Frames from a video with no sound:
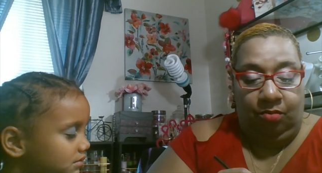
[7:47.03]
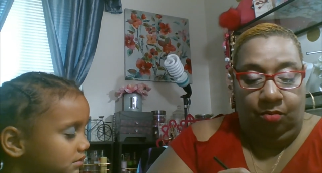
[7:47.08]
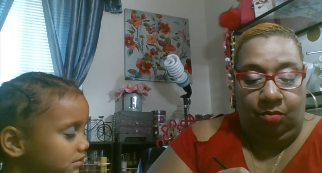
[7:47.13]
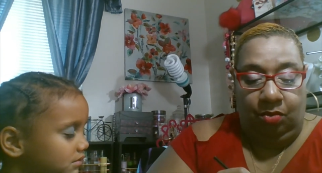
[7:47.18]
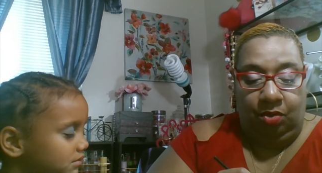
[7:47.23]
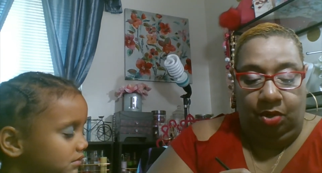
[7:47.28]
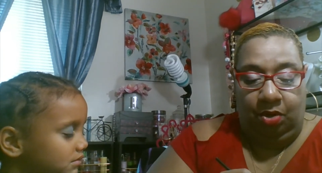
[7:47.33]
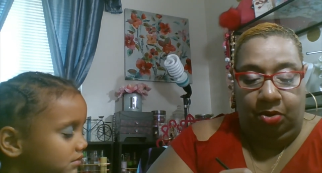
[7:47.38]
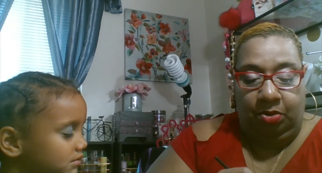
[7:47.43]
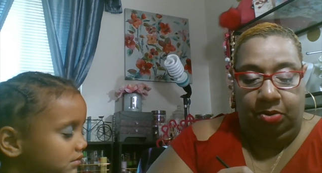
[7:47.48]

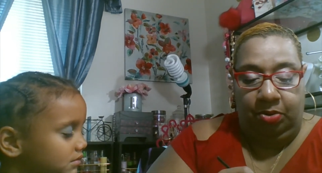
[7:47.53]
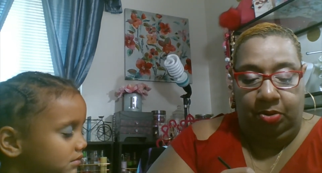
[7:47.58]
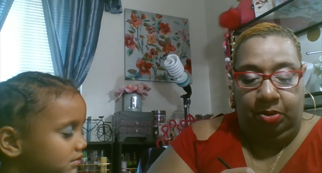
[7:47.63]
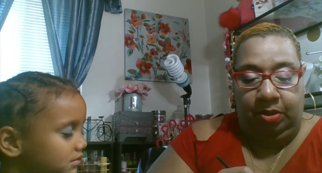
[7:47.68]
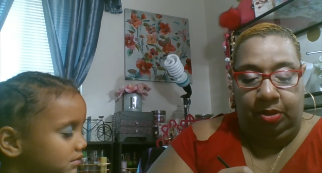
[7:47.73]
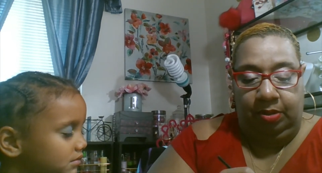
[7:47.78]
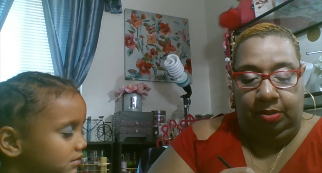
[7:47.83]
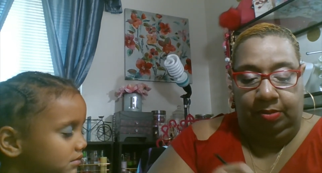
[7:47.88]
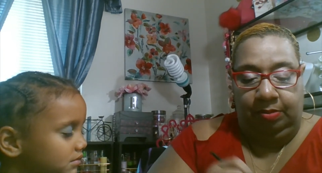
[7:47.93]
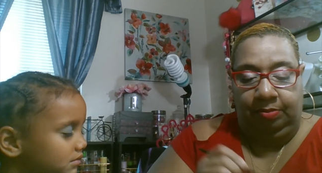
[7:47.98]
Speaker 1: Do
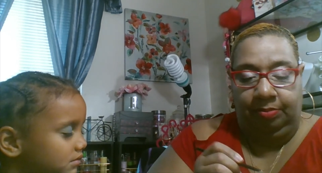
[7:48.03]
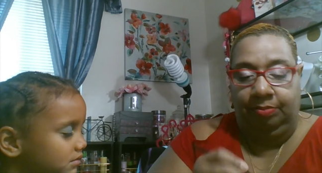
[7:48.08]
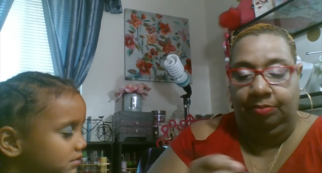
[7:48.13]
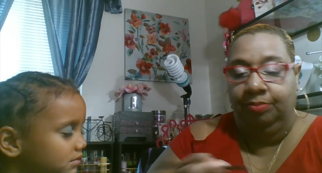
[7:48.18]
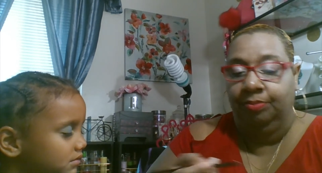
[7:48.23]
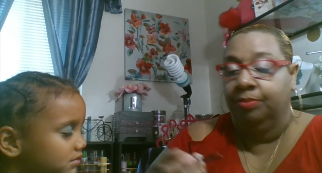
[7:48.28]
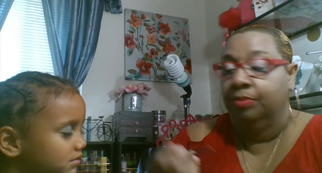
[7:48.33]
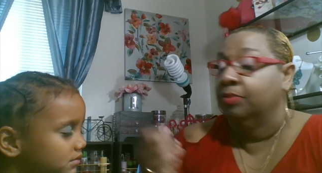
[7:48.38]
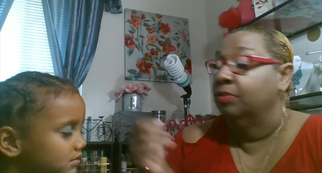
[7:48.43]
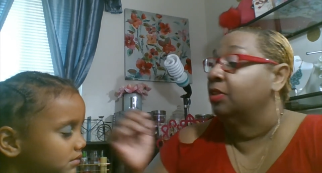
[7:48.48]
green.
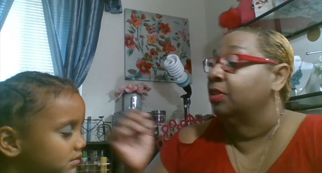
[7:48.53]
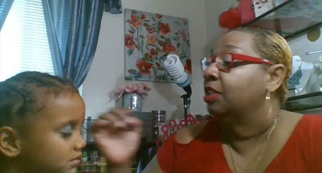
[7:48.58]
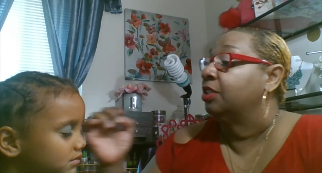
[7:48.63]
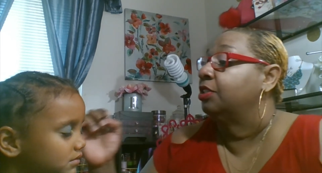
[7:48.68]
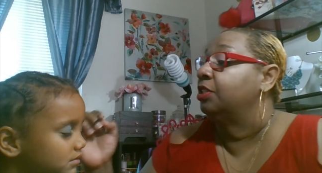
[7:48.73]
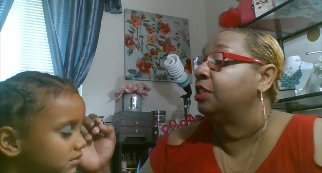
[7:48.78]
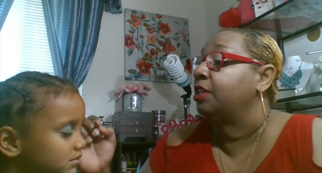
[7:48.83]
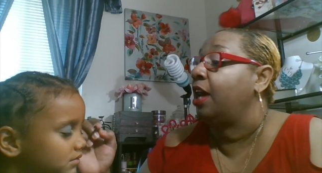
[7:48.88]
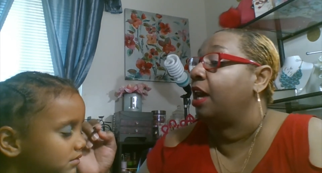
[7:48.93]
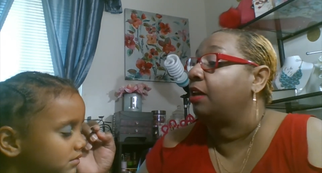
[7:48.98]
She
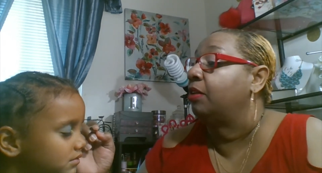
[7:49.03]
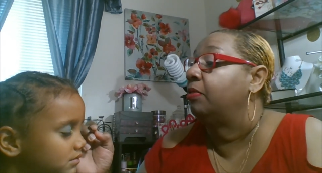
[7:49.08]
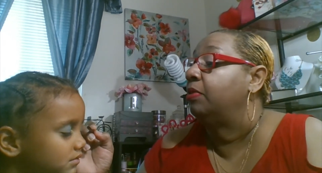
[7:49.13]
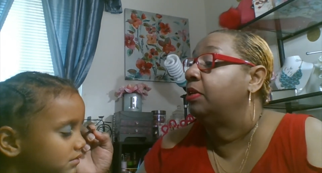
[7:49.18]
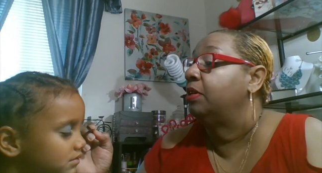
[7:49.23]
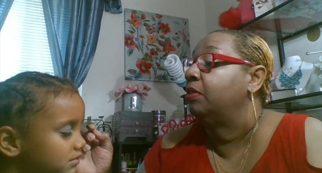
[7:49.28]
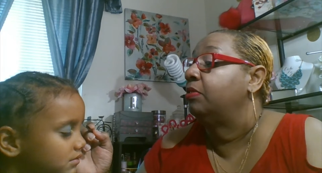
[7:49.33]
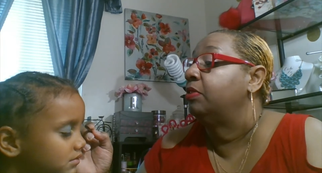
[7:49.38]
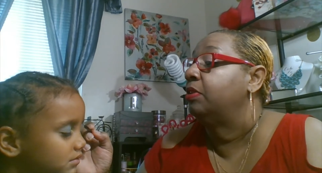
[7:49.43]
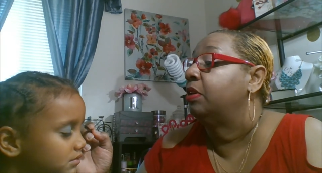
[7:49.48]
got green
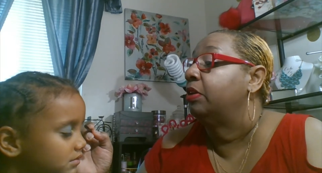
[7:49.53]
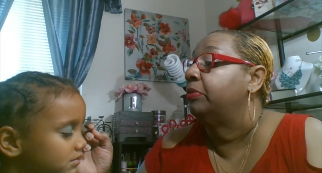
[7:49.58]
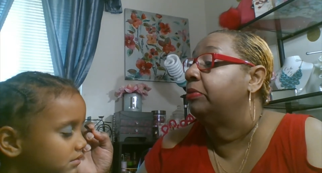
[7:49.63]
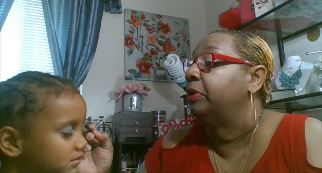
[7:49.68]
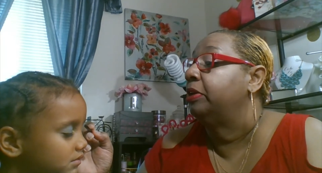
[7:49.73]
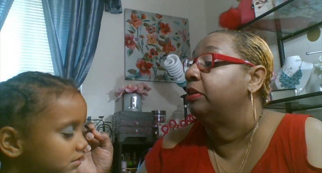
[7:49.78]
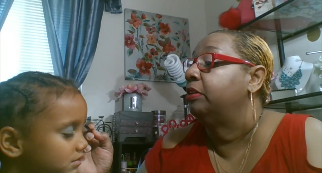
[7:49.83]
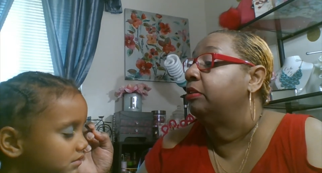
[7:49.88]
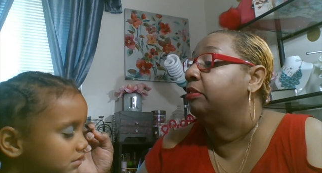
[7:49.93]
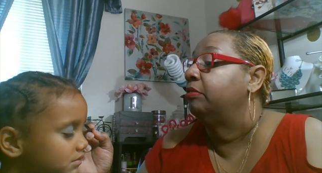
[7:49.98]
on there
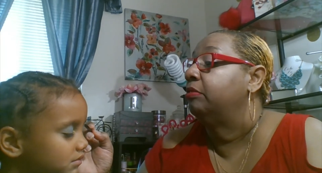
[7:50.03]
already.